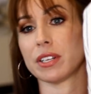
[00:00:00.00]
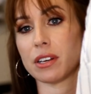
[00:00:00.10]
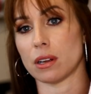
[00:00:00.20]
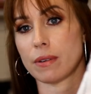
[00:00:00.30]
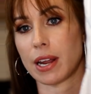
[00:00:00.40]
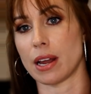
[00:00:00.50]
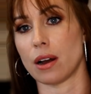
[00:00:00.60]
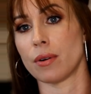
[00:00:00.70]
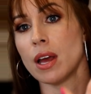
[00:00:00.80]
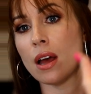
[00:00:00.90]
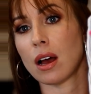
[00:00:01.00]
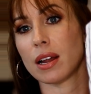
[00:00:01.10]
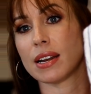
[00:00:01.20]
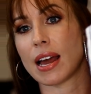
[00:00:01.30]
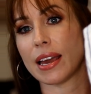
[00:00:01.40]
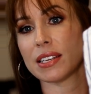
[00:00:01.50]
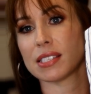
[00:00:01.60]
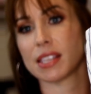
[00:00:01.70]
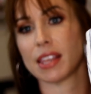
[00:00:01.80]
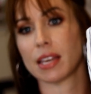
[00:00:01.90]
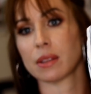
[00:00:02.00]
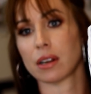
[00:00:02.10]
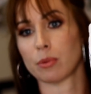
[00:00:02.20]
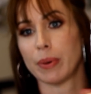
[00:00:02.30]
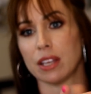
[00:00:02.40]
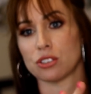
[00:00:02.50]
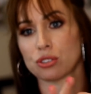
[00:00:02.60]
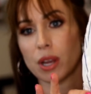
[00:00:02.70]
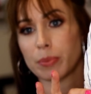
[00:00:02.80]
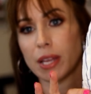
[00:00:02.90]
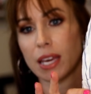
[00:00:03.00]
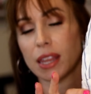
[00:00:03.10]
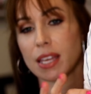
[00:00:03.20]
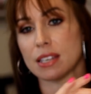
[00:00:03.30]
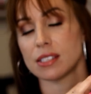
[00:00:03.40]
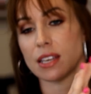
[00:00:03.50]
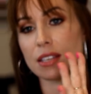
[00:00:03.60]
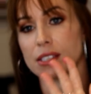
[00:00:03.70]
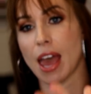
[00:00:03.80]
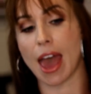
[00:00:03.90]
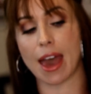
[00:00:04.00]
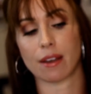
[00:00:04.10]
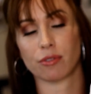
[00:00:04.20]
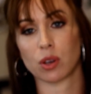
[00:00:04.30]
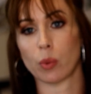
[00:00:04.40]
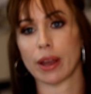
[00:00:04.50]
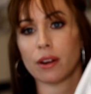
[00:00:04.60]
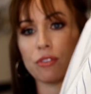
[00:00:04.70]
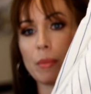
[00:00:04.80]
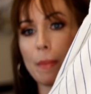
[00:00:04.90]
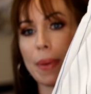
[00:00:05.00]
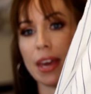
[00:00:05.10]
retailer right now, a nice thin little pinstripe like this is everywhere from a